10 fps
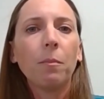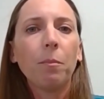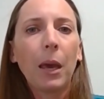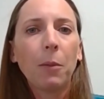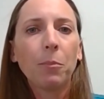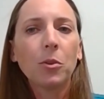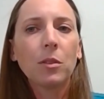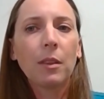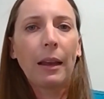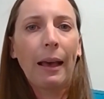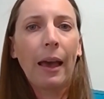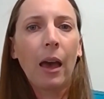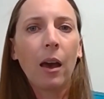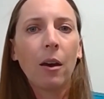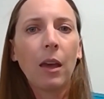papers that
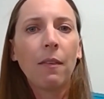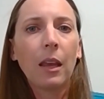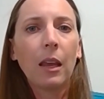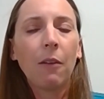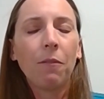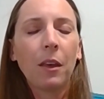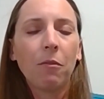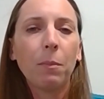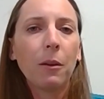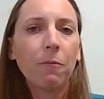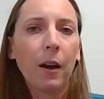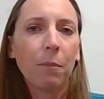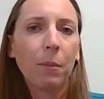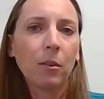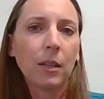have, and that if they've been
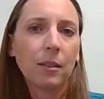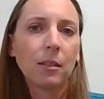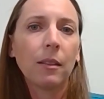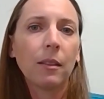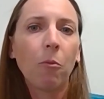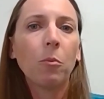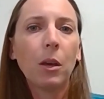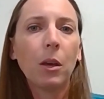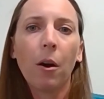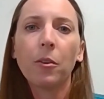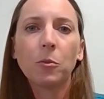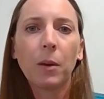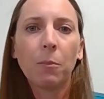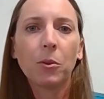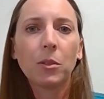5-panel tested, that will be on those
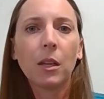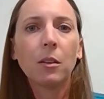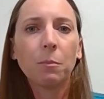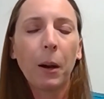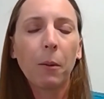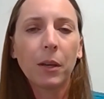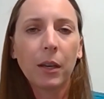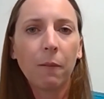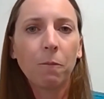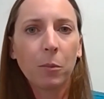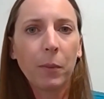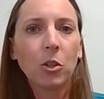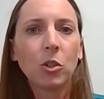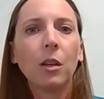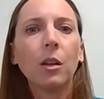papers. It is public
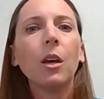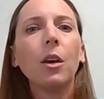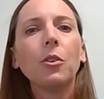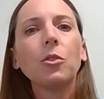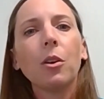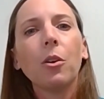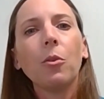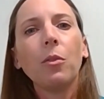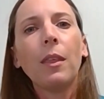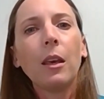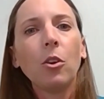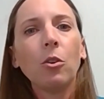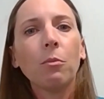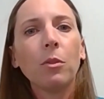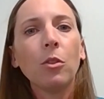information. So
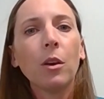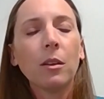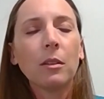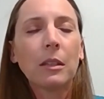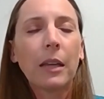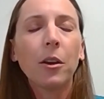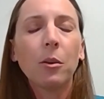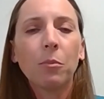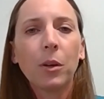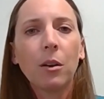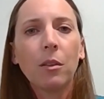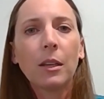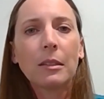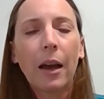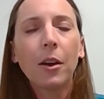the
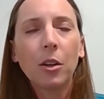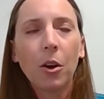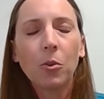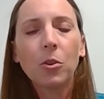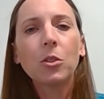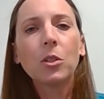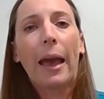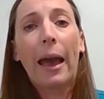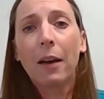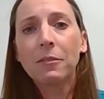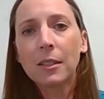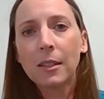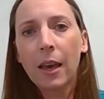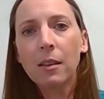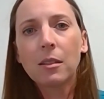stallion owners have to
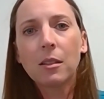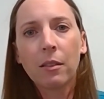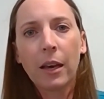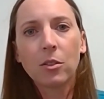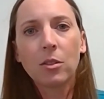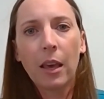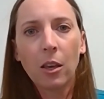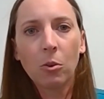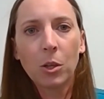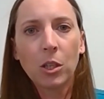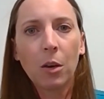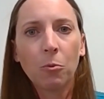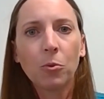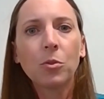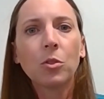test. That's the AQHA
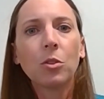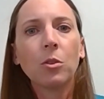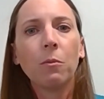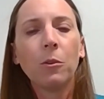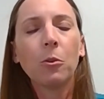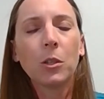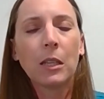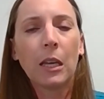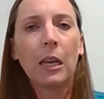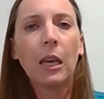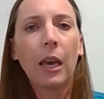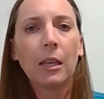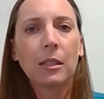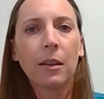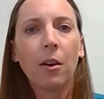rules. So if you are standing a
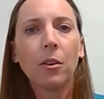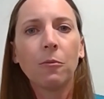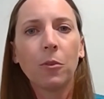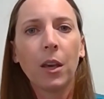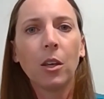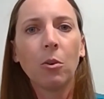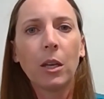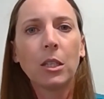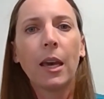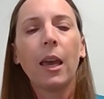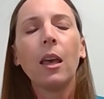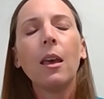stallion for AQHA,